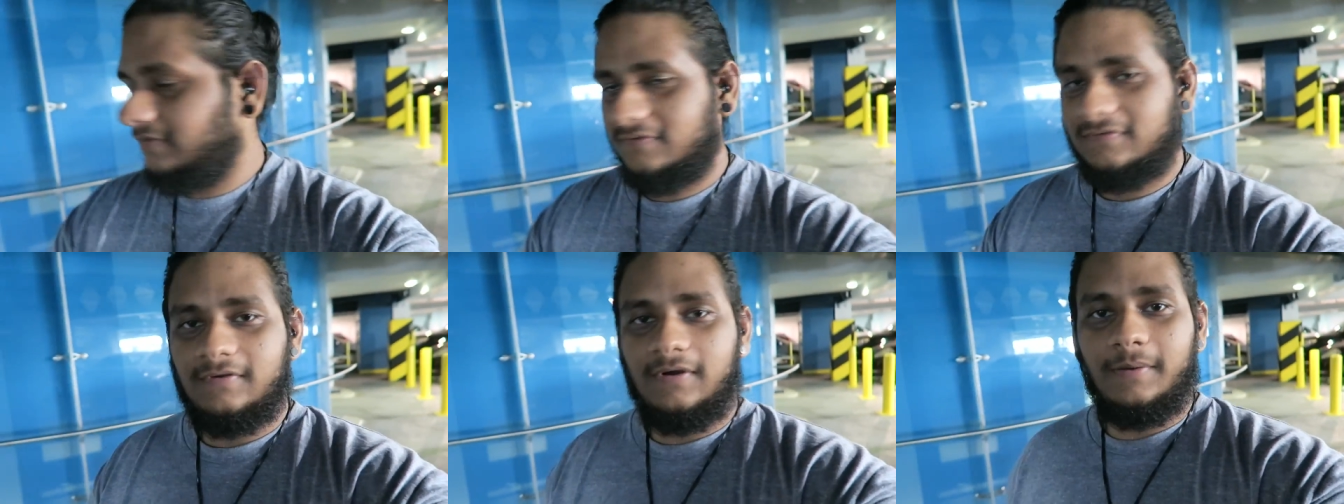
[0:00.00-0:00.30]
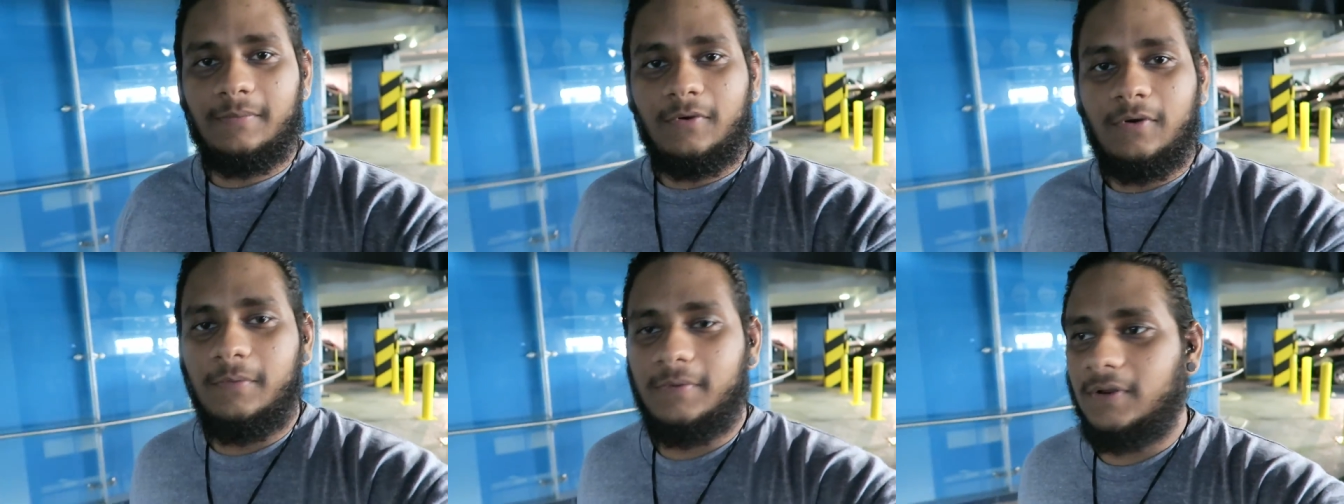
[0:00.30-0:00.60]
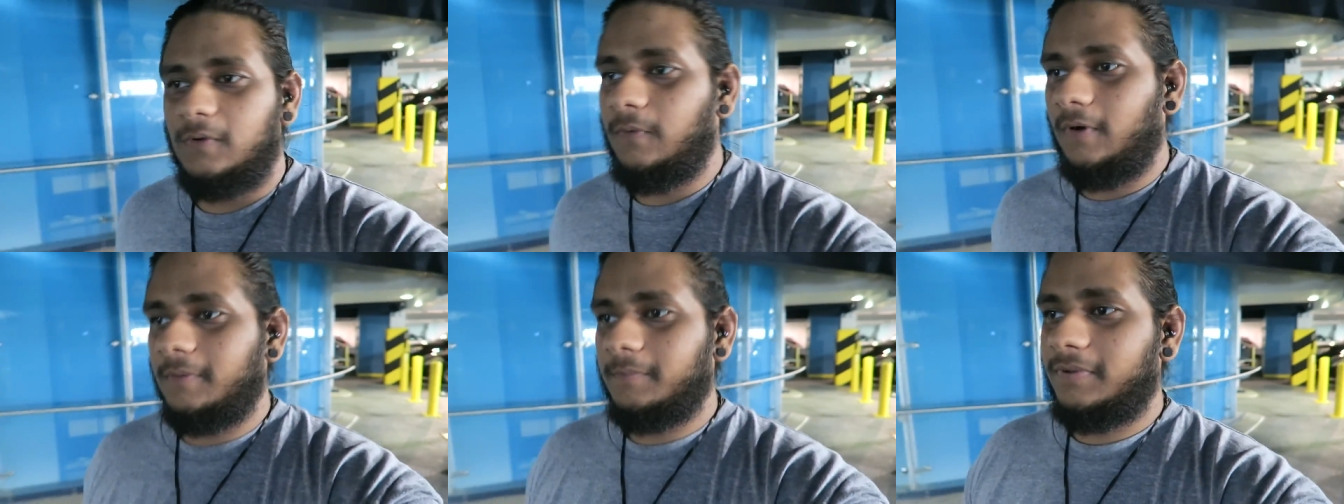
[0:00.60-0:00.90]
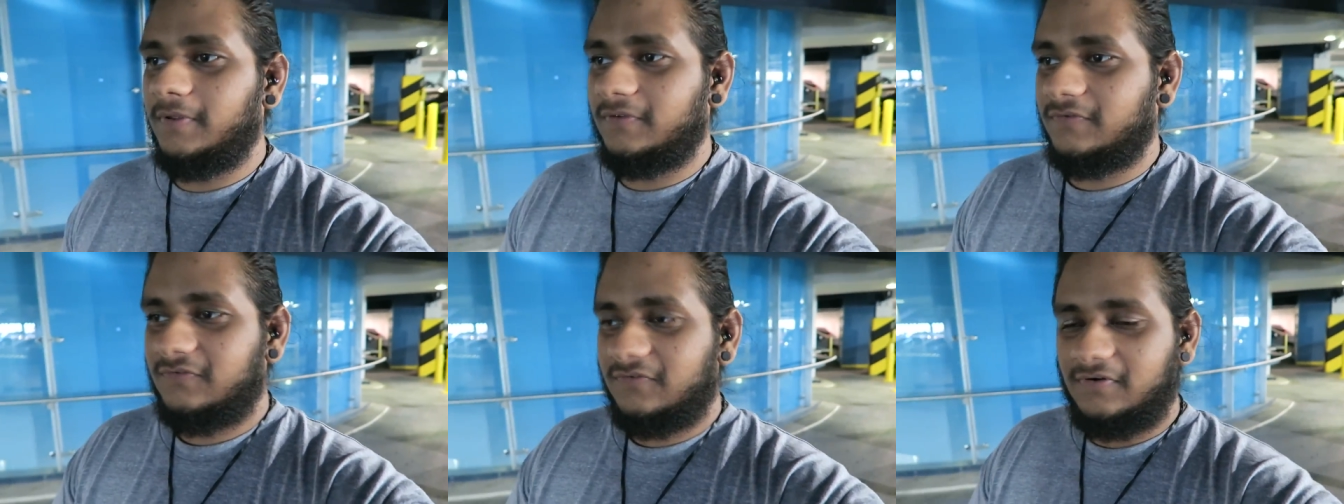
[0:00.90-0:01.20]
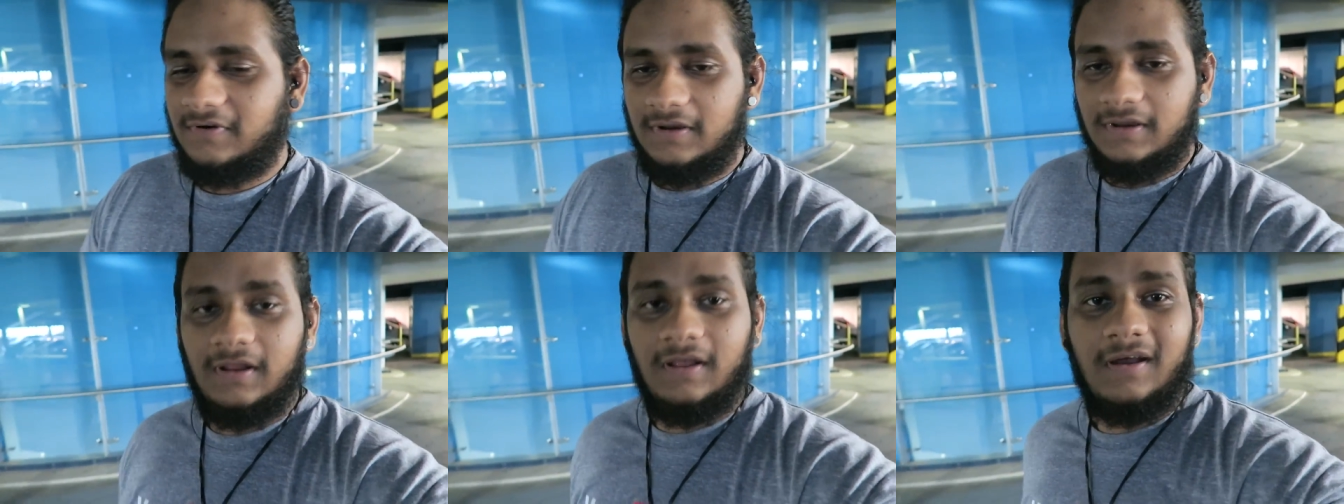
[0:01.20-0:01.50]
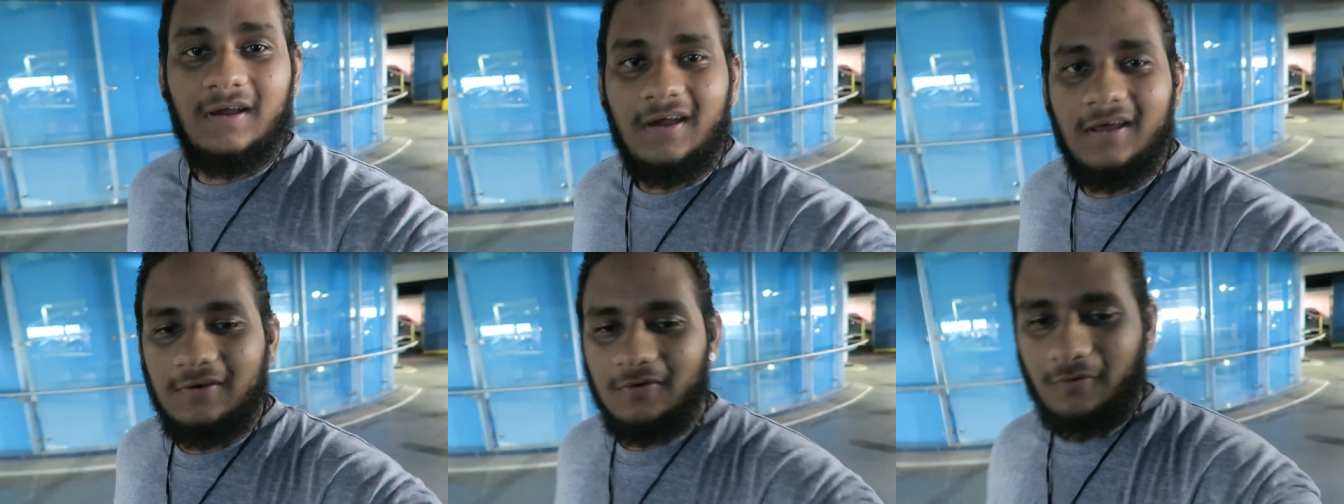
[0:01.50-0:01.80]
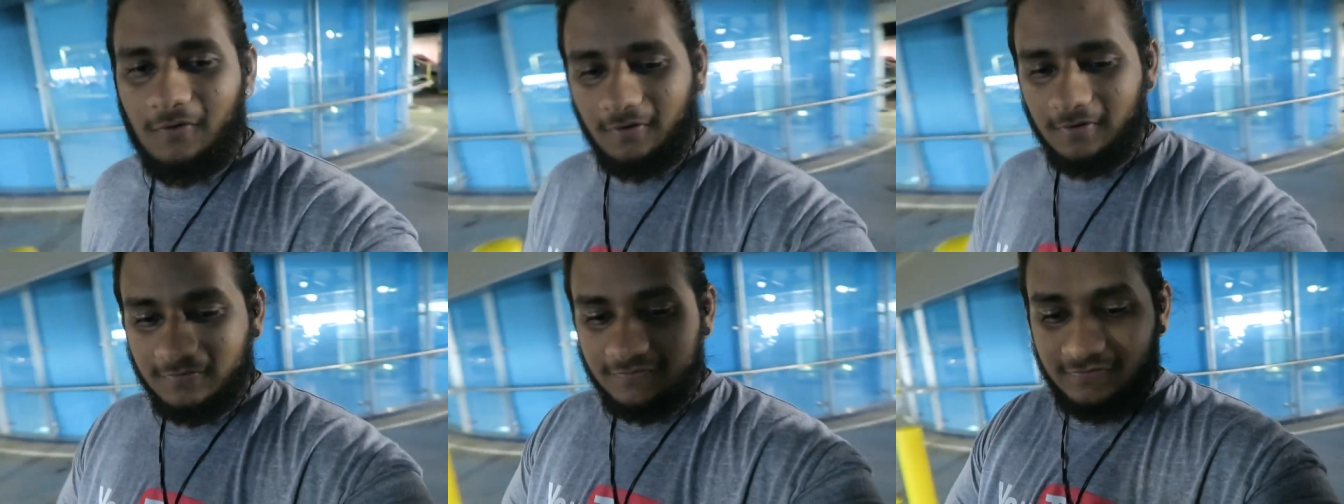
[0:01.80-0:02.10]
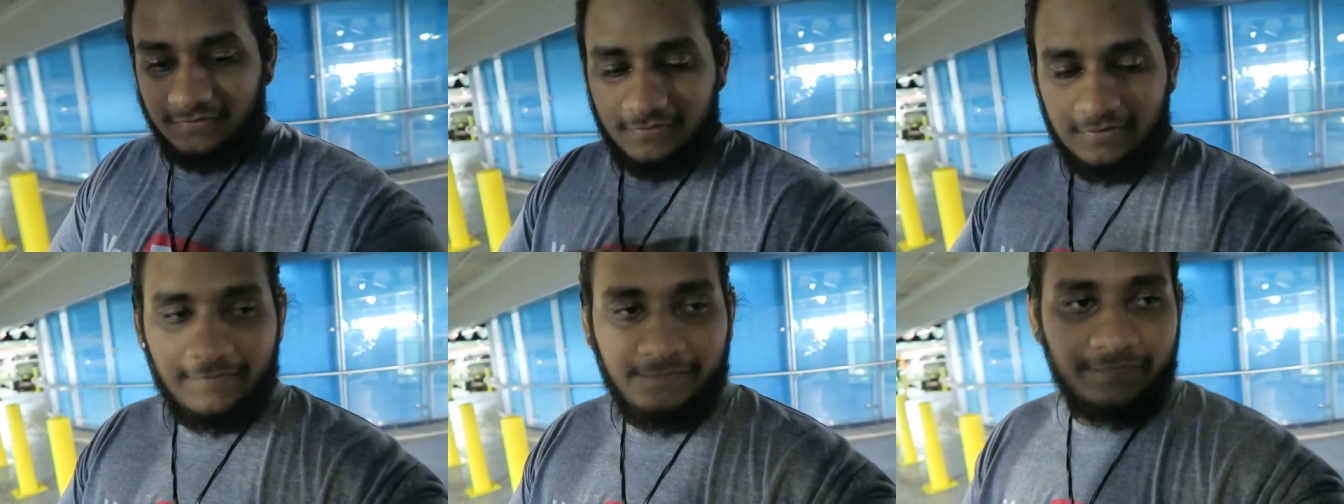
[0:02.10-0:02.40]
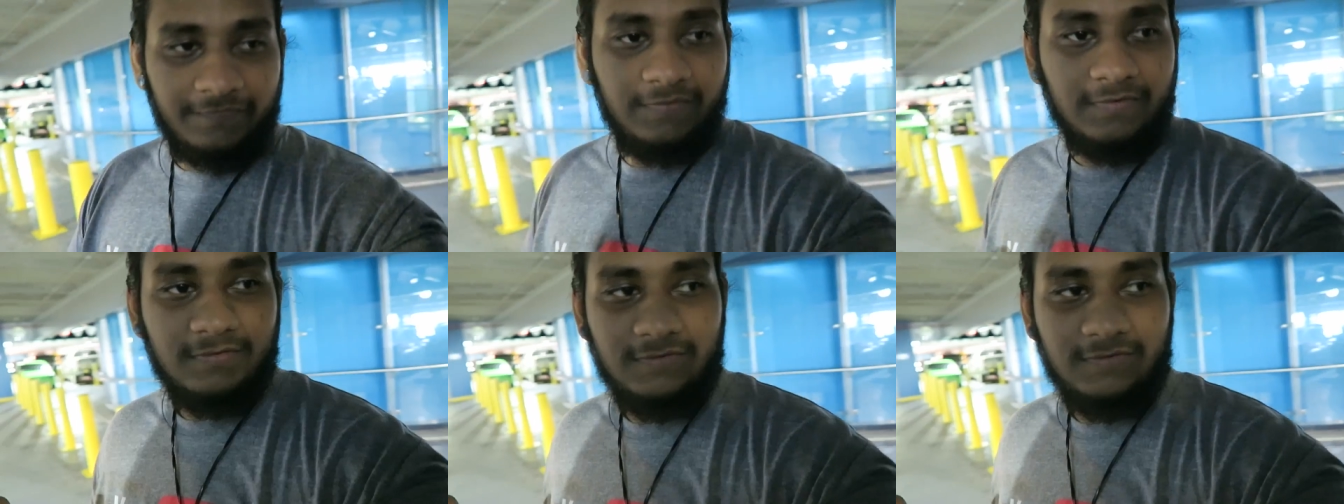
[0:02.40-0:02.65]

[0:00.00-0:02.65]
So I'm going with the OnePlus Three, and also